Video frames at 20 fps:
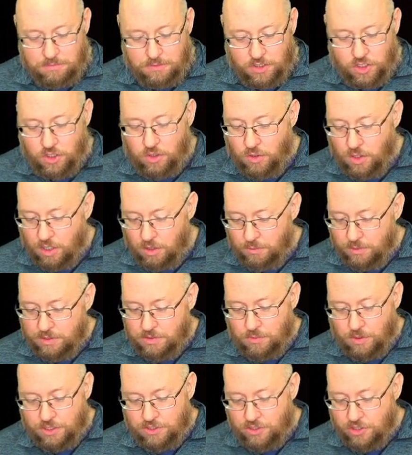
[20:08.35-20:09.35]
You always
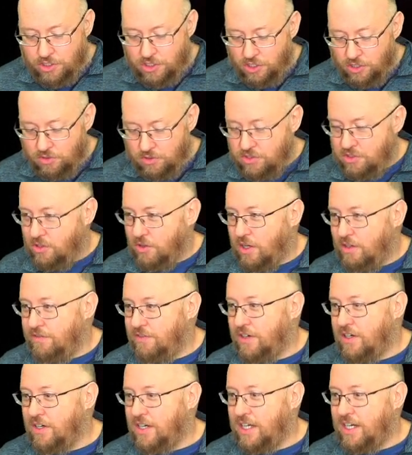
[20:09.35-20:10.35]
watch our show, so I
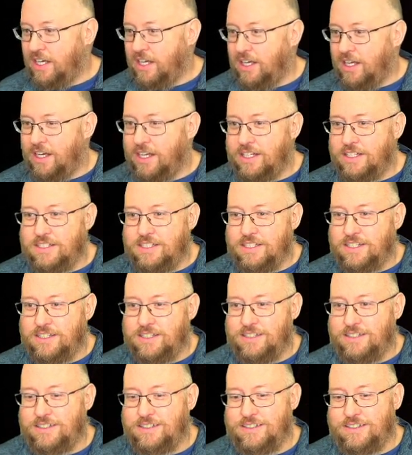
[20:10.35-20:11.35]
figured I'd
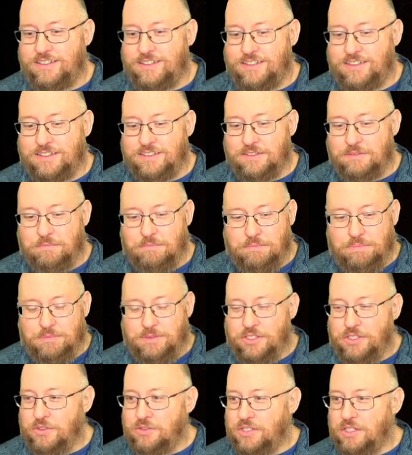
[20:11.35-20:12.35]

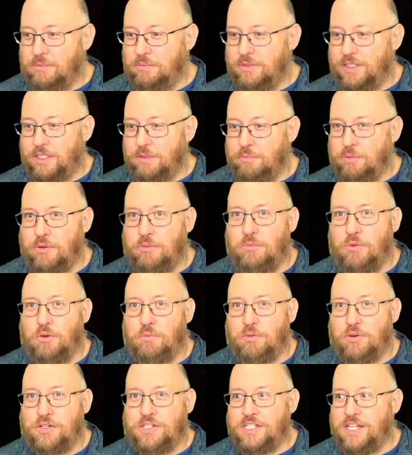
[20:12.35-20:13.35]
do something a little more
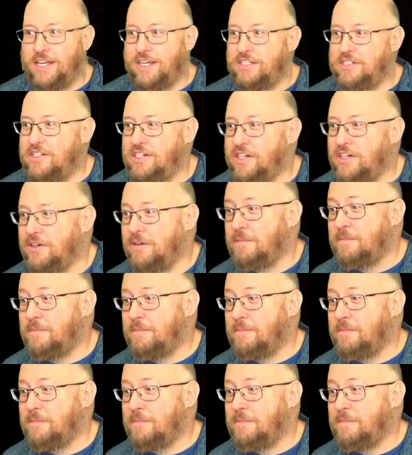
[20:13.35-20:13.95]
personalized here.